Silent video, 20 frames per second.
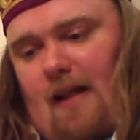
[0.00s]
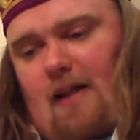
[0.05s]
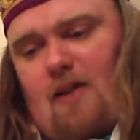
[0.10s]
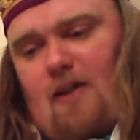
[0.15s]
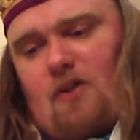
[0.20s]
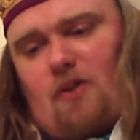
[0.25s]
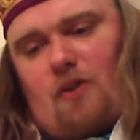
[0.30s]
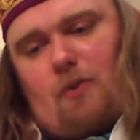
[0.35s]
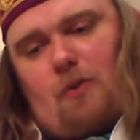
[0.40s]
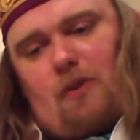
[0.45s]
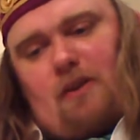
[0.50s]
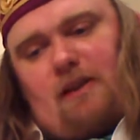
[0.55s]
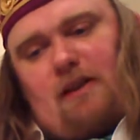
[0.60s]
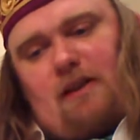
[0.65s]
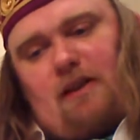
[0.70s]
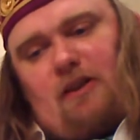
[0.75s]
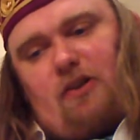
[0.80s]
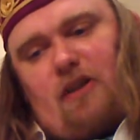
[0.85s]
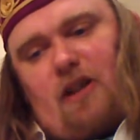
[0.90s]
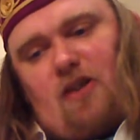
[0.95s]
it's quite
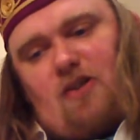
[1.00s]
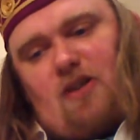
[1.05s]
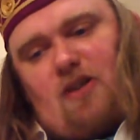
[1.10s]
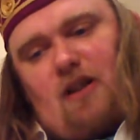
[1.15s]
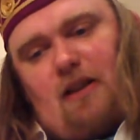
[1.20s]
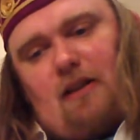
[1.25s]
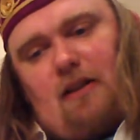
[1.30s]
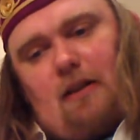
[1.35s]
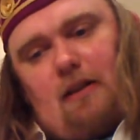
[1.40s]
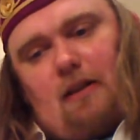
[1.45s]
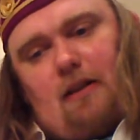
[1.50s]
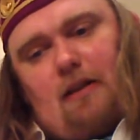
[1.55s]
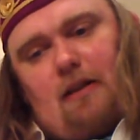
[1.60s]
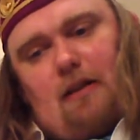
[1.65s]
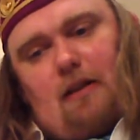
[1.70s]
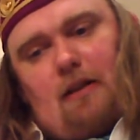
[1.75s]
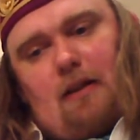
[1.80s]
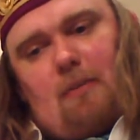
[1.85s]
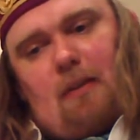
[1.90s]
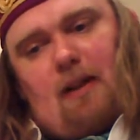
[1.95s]
interesting
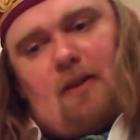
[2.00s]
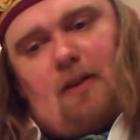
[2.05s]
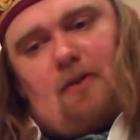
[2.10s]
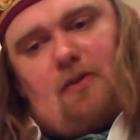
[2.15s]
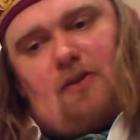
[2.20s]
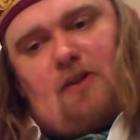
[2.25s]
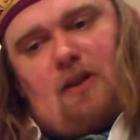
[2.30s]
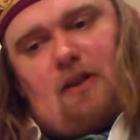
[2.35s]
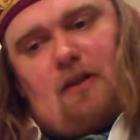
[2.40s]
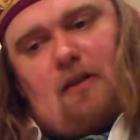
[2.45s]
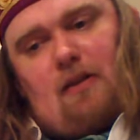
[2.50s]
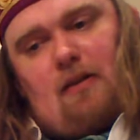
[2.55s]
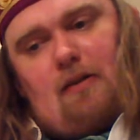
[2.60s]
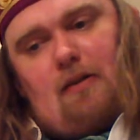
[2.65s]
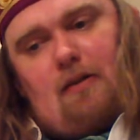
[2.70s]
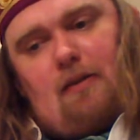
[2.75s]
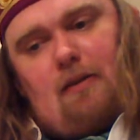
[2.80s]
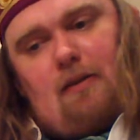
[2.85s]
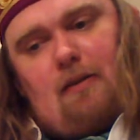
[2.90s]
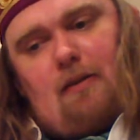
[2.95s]
about
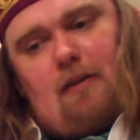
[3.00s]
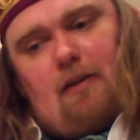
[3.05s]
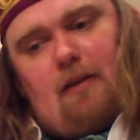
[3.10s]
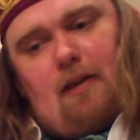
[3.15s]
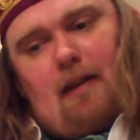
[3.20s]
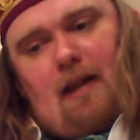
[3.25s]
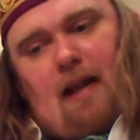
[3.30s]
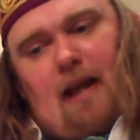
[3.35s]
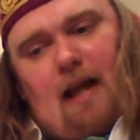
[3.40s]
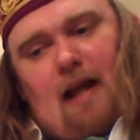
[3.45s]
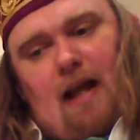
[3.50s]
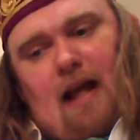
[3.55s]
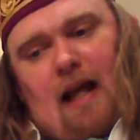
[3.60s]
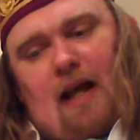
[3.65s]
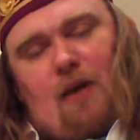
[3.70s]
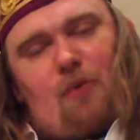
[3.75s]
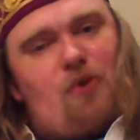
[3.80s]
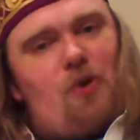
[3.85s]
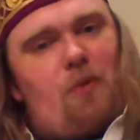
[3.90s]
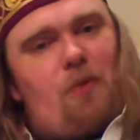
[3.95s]

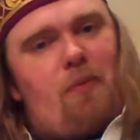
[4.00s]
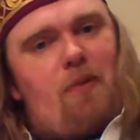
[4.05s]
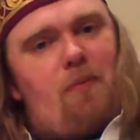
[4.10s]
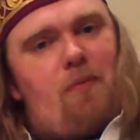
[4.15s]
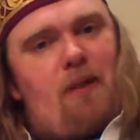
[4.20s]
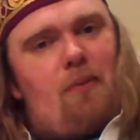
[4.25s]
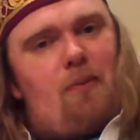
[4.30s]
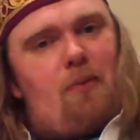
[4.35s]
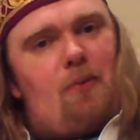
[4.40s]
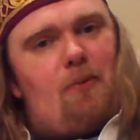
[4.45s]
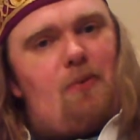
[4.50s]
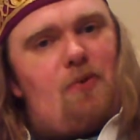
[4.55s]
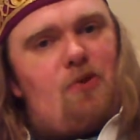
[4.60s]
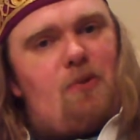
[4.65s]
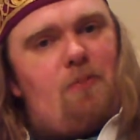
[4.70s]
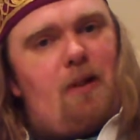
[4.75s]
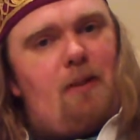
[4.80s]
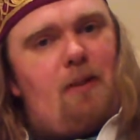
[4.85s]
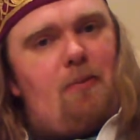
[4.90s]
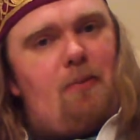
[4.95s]
how stubborn
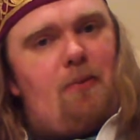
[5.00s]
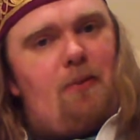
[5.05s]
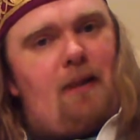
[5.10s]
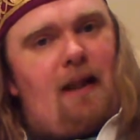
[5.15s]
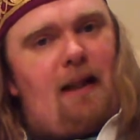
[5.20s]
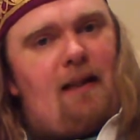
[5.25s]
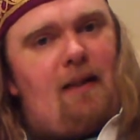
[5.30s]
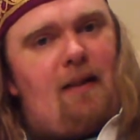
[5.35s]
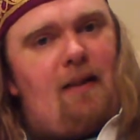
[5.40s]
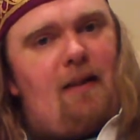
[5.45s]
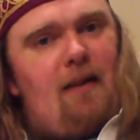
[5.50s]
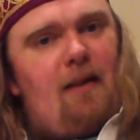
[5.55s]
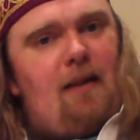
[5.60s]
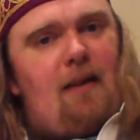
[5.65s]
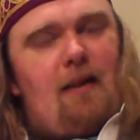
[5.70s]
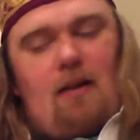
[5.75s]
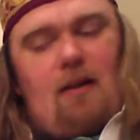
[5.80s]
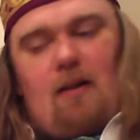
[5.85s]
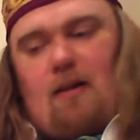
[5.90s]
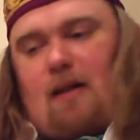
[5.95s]
some people can
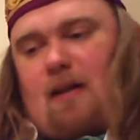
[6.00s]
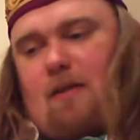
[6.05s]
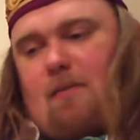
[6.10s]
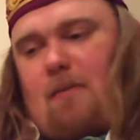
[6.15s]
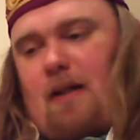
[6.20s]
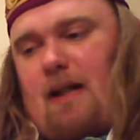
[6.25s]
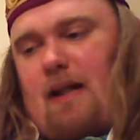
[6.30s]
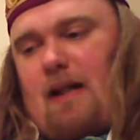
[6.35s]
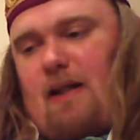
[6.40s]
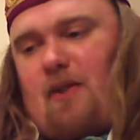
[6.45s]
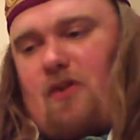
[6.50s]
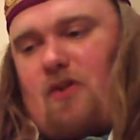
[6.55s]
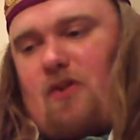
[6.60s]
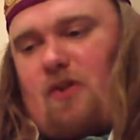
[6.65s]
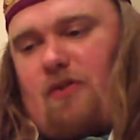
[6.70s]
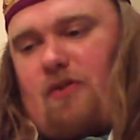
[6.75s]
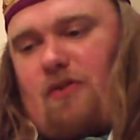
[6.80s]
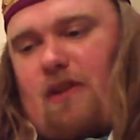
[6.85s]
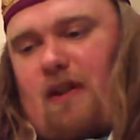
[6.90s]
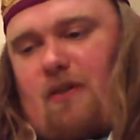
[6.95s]
can be and
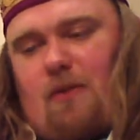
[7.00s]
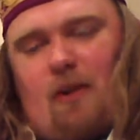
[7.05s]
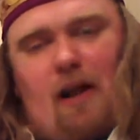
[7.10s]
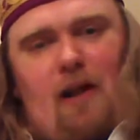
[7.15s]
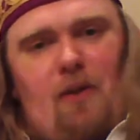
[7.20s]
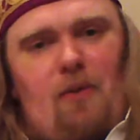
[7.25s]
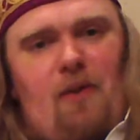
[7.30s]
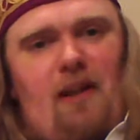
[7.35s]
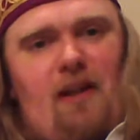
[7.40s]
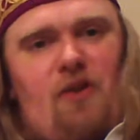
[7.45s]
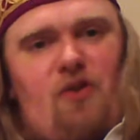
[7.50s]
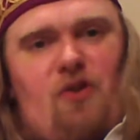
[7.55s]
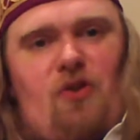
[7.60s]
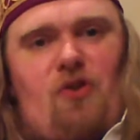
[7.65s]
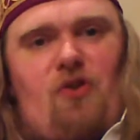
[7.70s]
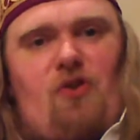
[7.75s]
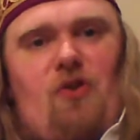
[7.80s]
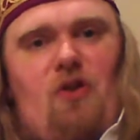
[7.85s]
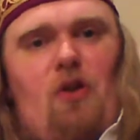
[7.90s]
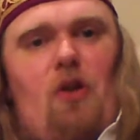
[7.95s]
stuff, how things
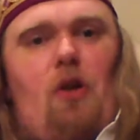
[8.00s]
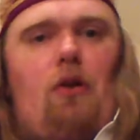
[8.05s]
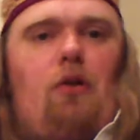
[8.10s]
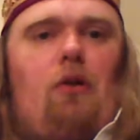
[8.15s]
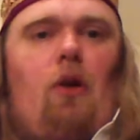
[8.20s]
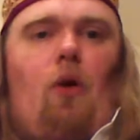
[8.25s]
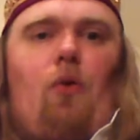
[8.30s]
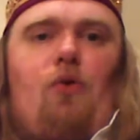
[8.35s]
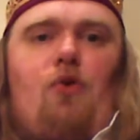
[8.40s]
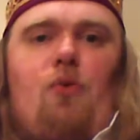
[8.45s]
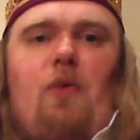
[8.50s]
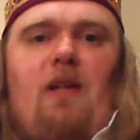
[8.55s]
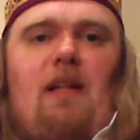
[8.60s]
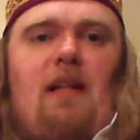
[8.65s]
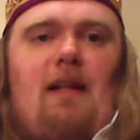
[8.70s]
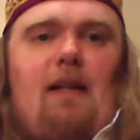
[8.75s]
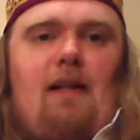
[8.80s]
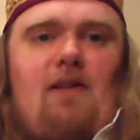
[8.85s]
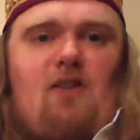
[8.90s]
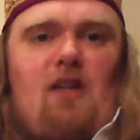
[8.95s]
just lodge
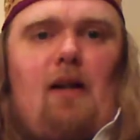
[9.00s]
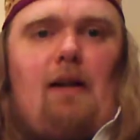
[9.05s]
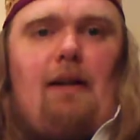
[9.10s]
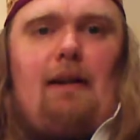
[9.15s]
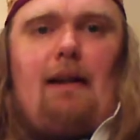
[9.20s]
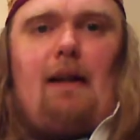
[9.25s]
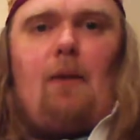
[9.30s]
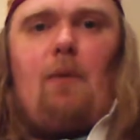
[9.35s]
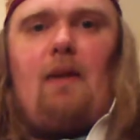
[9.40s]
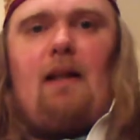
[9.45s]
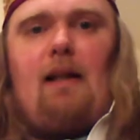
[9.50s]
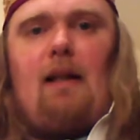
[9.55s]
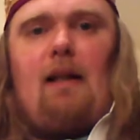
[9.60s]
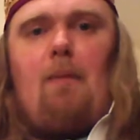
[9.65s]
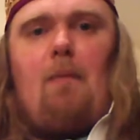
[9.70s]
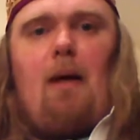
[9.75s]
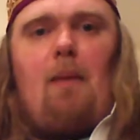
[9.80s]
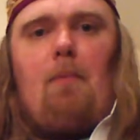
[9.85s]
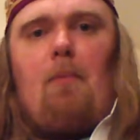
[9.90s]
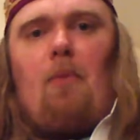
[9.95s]
within the psyche, within the
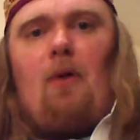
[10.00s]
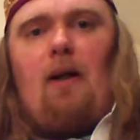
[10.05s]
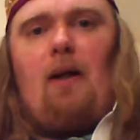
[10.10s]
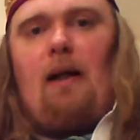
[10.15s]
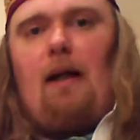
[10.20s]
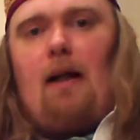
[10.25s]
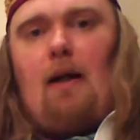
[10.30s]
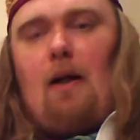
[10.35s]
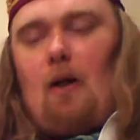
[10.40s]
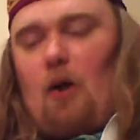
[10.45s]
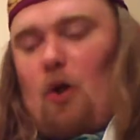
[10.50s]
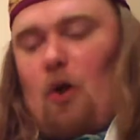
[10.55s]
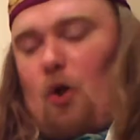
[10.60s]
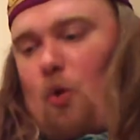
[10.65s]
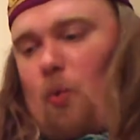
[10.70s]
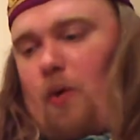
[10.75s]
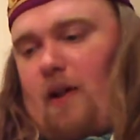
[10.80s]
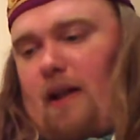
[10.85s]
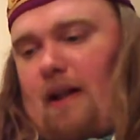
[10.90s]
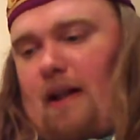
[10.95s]
memory,
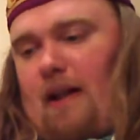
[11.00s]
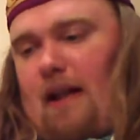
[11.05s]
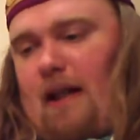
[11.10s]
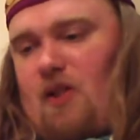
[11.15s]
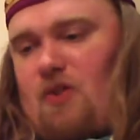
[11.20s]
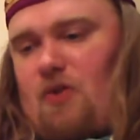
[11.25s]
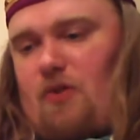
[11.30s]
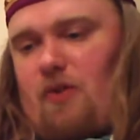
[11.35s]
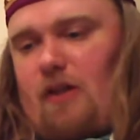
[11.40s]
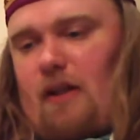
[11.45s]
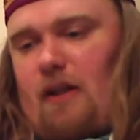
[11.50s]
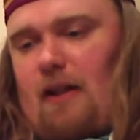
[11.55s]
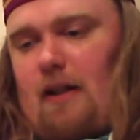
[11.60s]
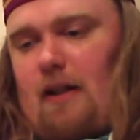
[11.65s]
within history.